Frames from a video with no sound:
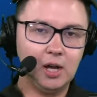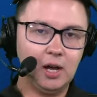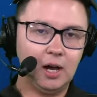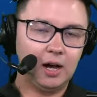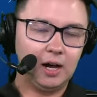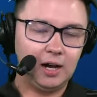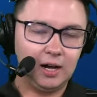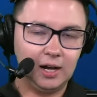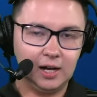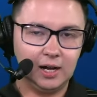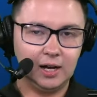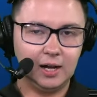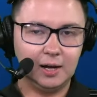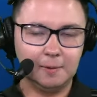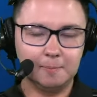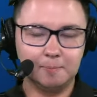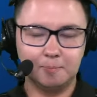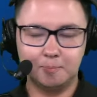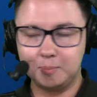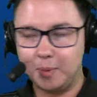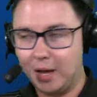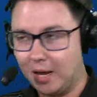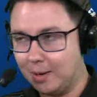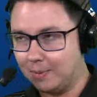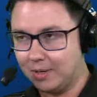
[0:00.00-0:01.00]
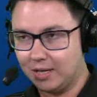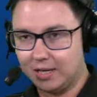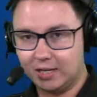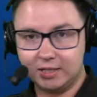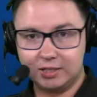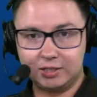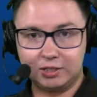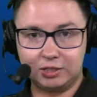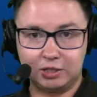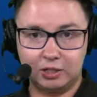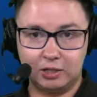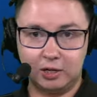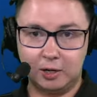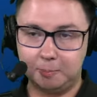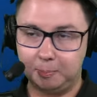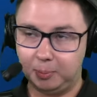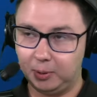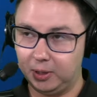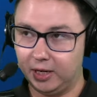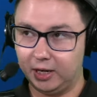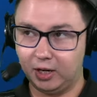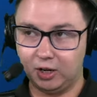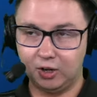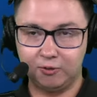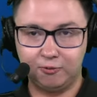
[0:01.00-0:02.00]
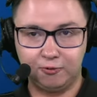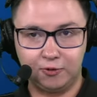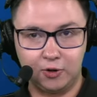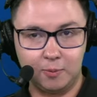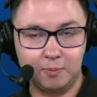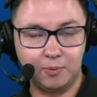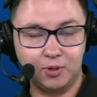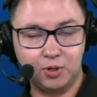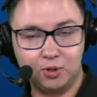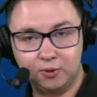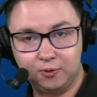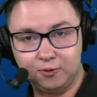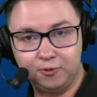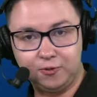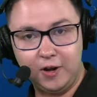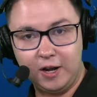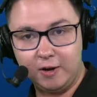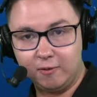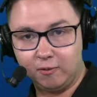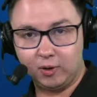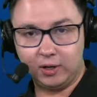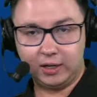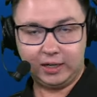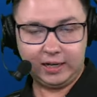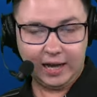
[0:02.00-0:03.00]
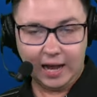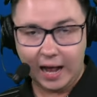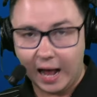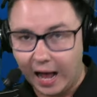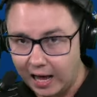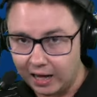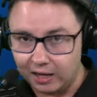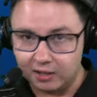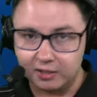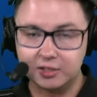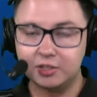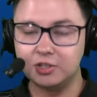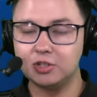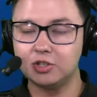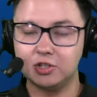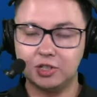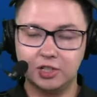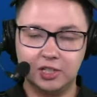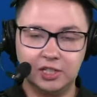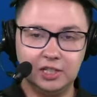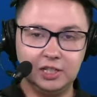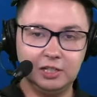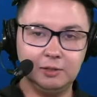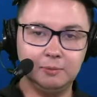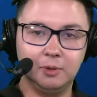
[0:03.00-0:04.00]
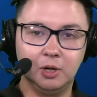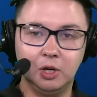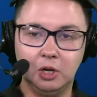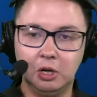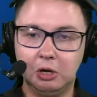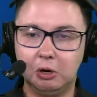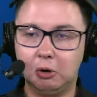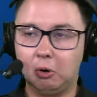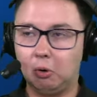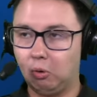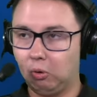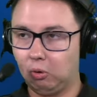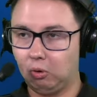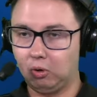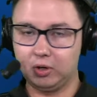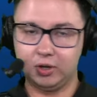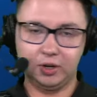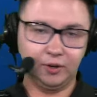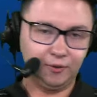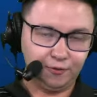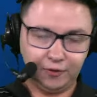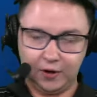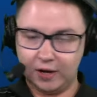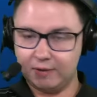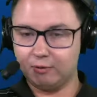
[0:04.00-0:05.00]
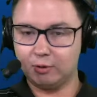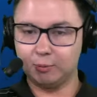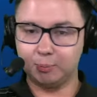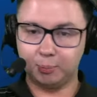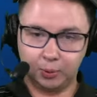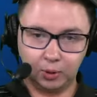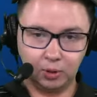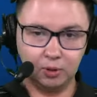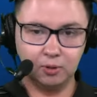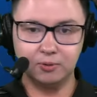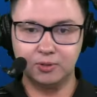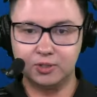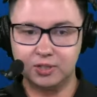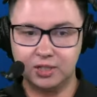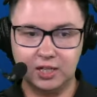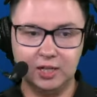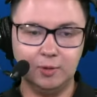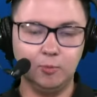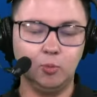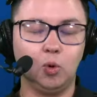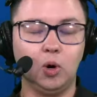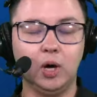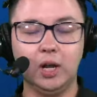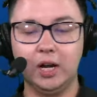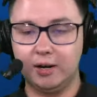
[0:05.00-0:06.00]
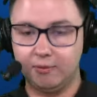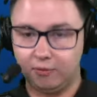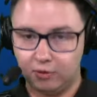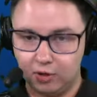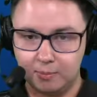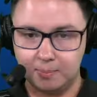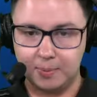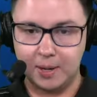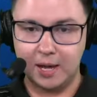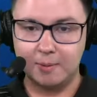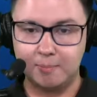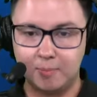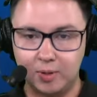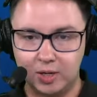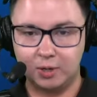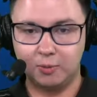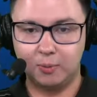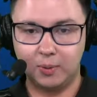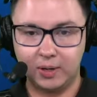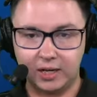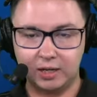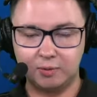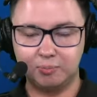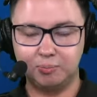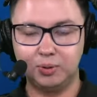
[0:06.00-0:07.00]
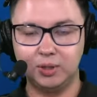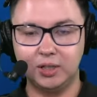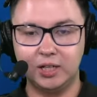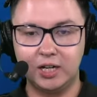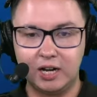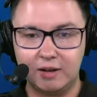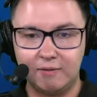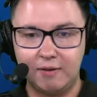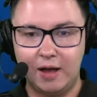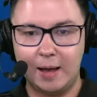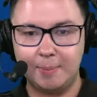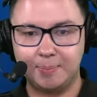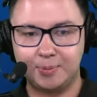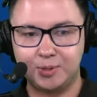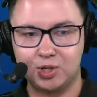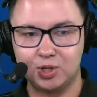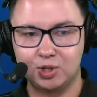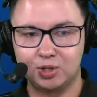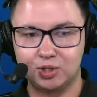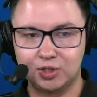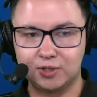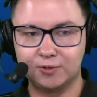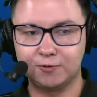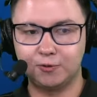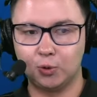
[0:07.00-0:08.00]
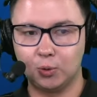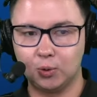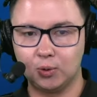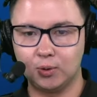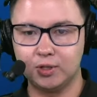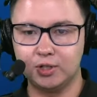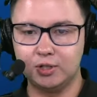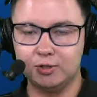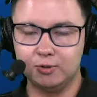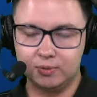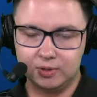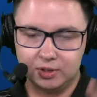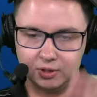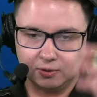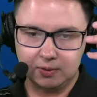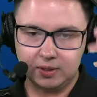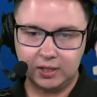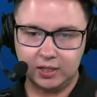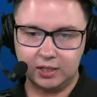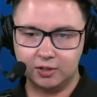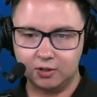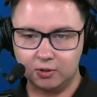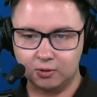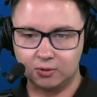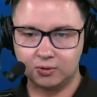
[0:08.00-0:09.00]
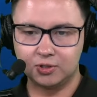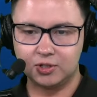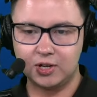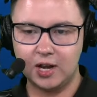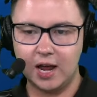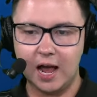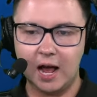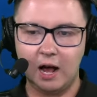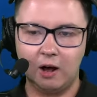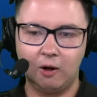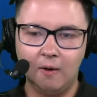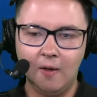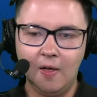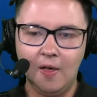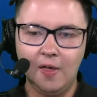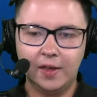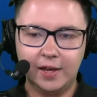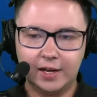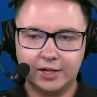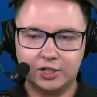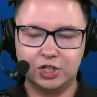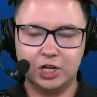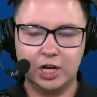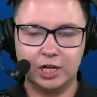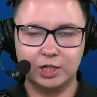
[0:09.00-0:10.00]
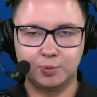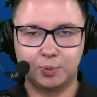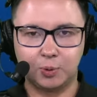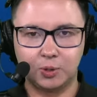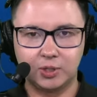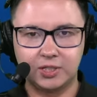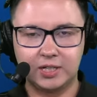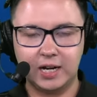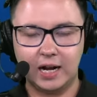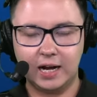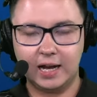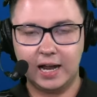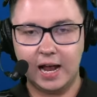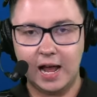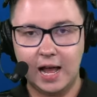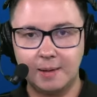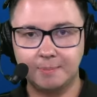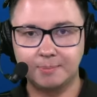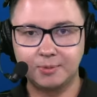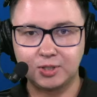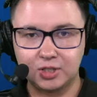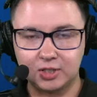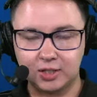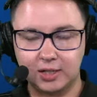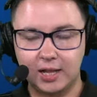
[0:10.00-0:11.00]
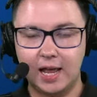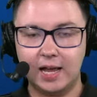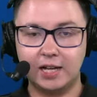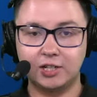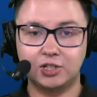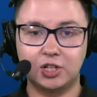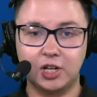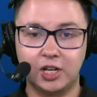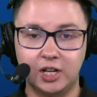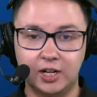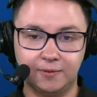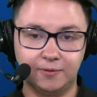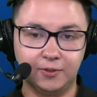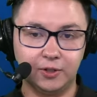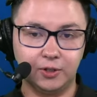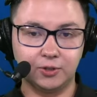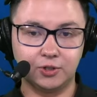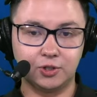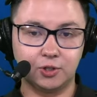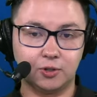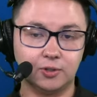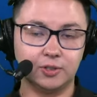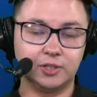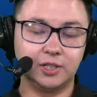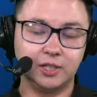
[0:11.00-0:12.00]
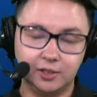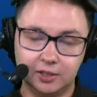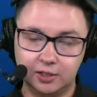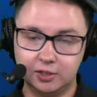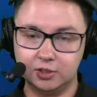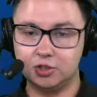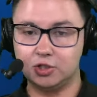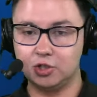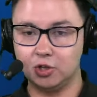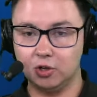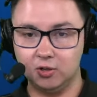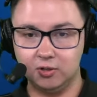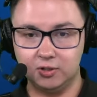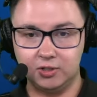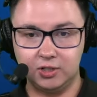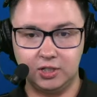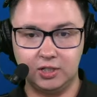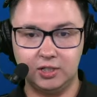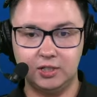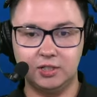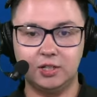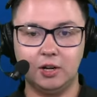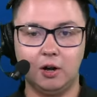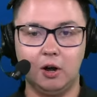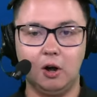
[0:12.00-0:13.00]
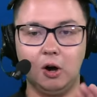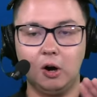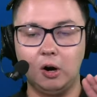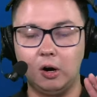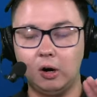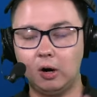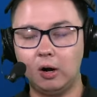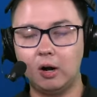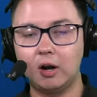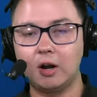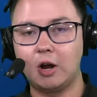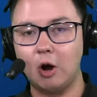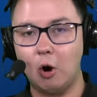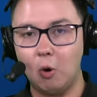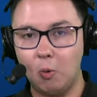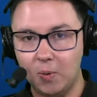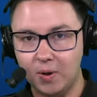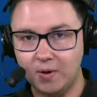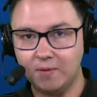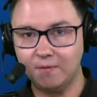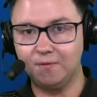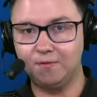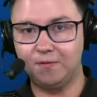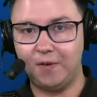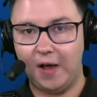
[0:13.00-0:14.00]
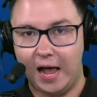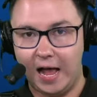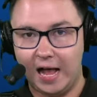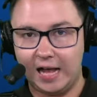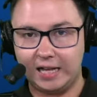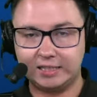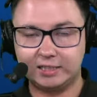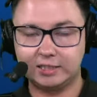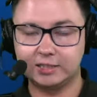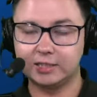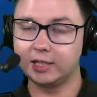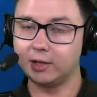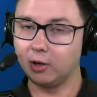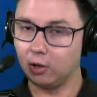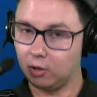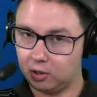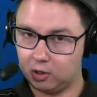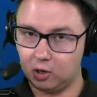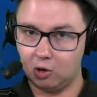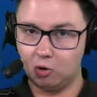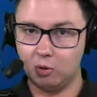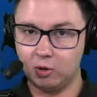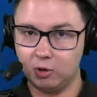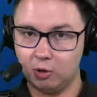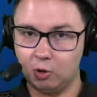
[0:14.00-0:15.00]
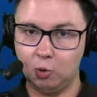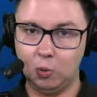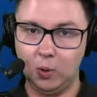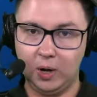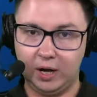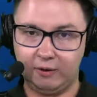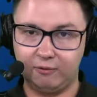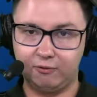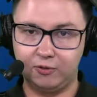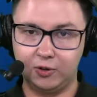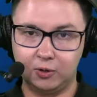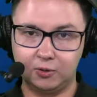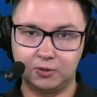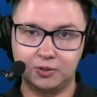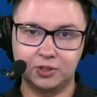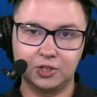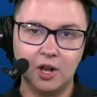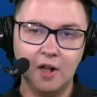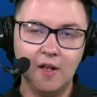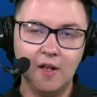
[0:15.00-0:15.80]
Uh, maybe it's a player from your favorite college team or your favorite pro team, whatever it may be. We got plenty of options for you, and you can get yours now at chatsports.com slash NFL jersey. These jerseys are going fast. They are going quick, folks.